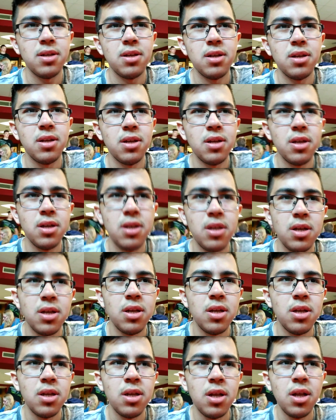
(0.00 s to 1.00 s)
think it's
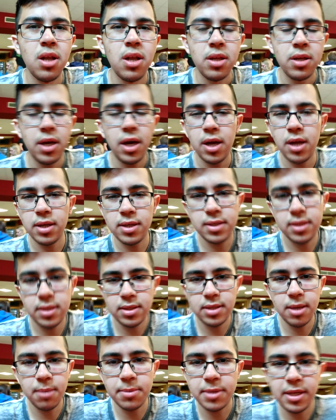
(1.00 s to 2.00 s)
12:10. Yeah,
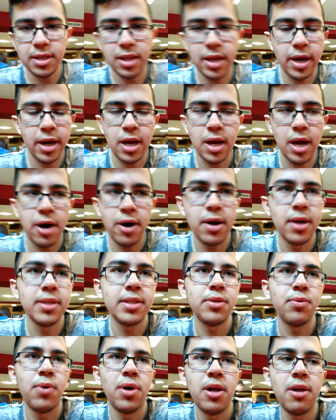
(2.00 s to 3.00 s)
it's something like around
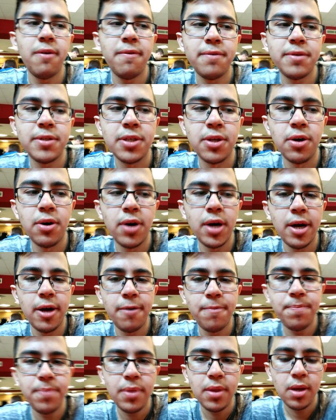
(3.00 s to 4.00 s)
12, so
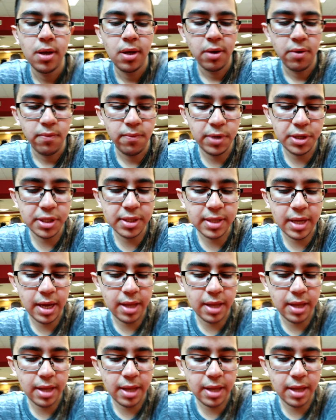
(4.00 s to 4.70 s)
we just